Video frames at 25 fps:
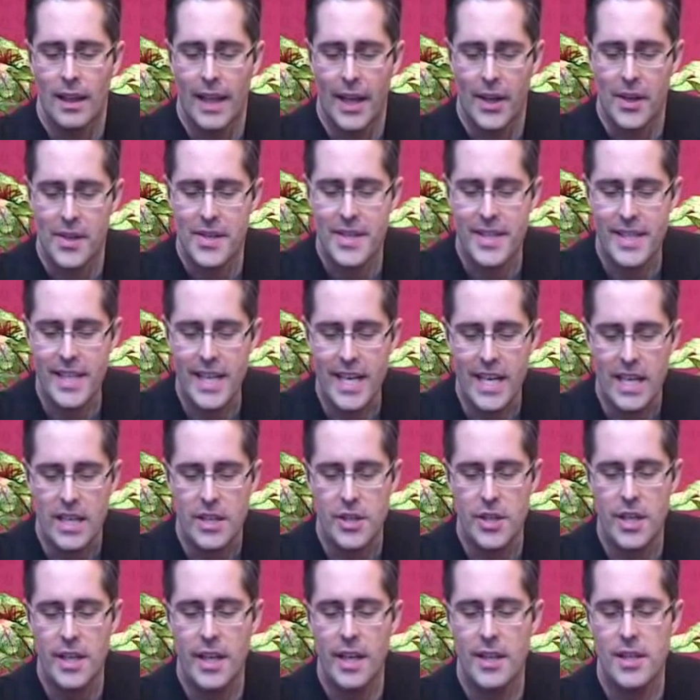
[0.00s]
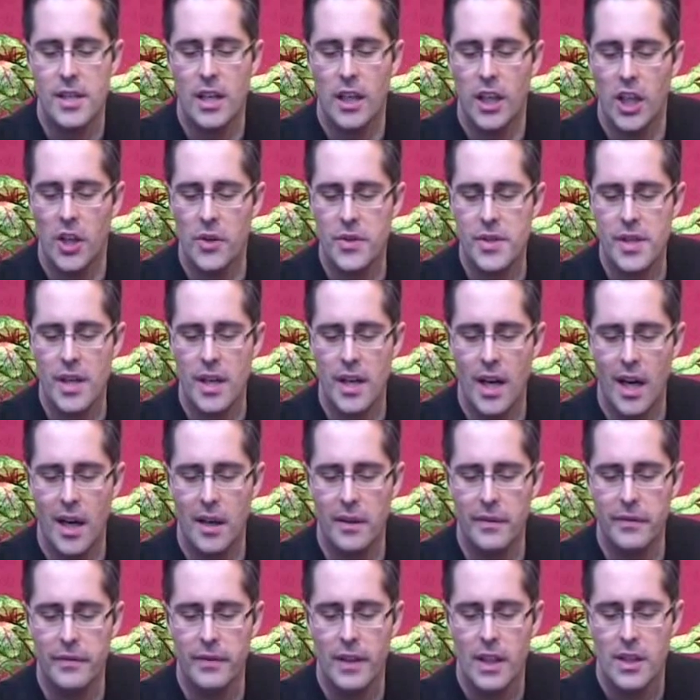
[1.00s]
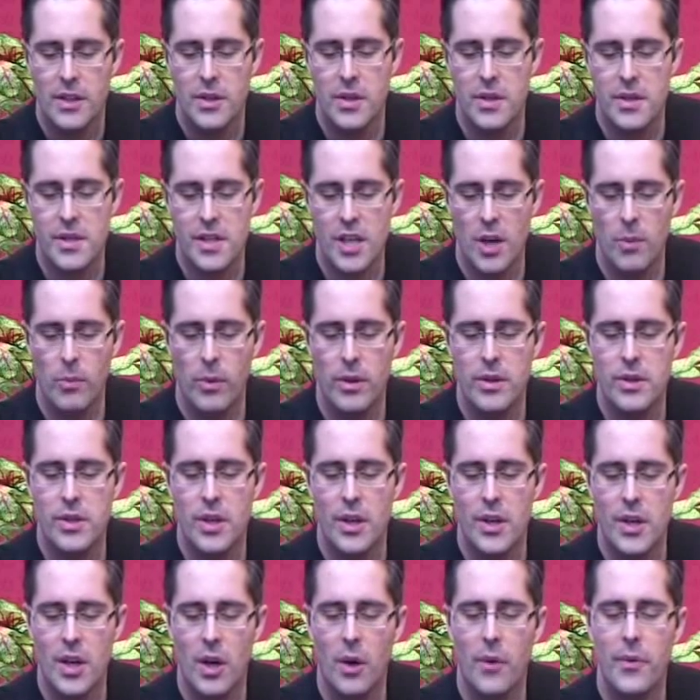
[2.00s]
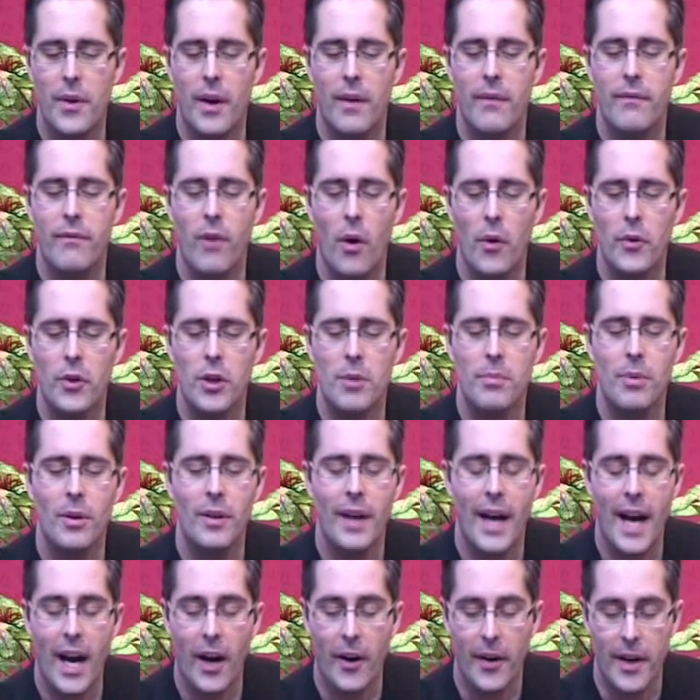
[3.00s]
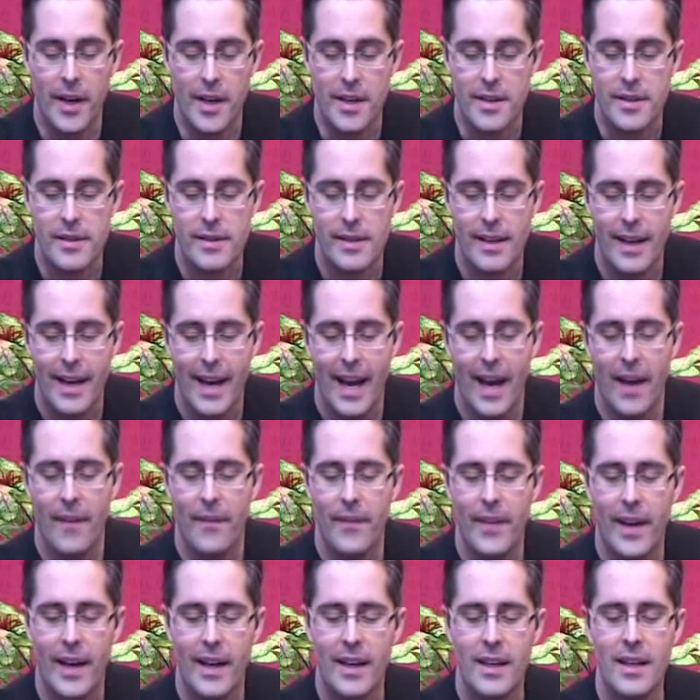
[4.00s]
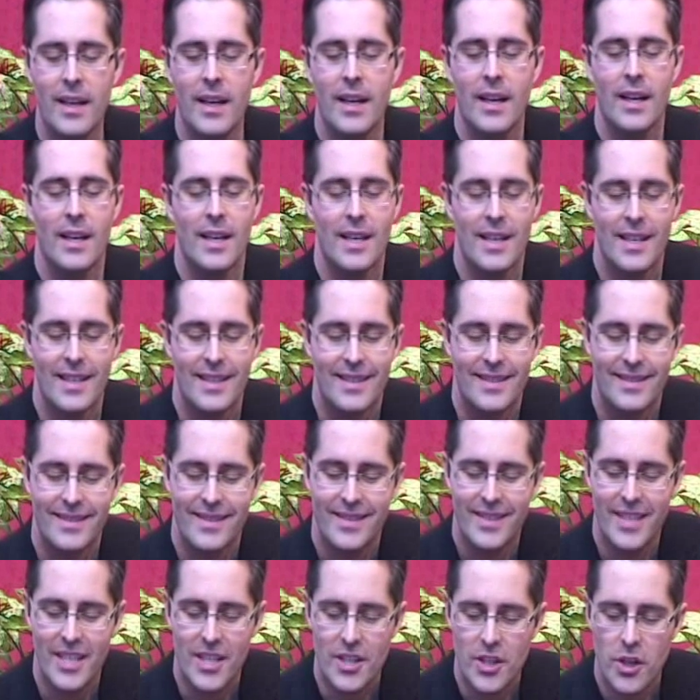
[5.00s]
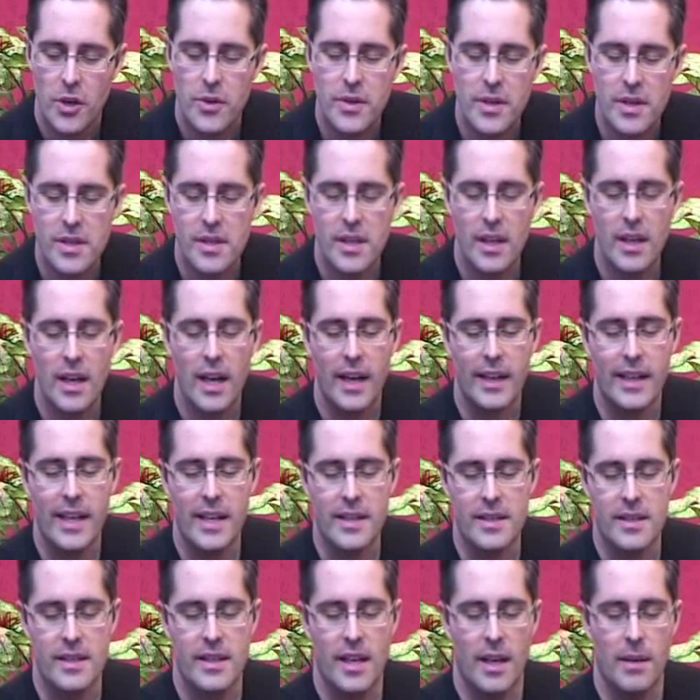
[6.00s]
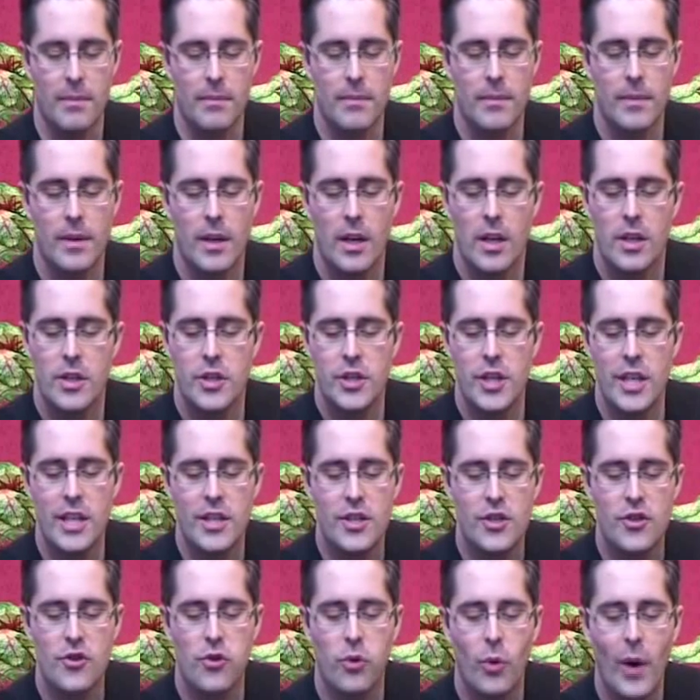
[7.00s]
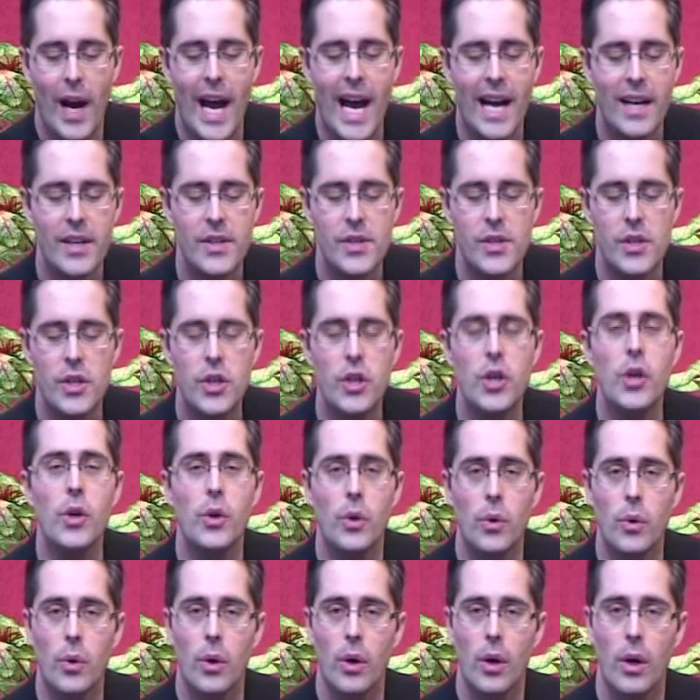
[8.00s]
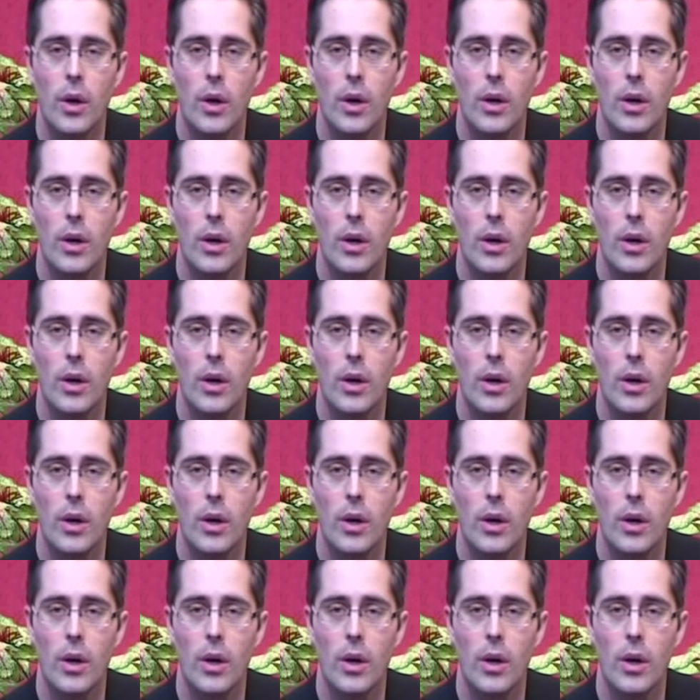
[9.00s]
Letter C, she gets close enough to someone to know their vulnerable areas, and then she uses it against them. She tracks you.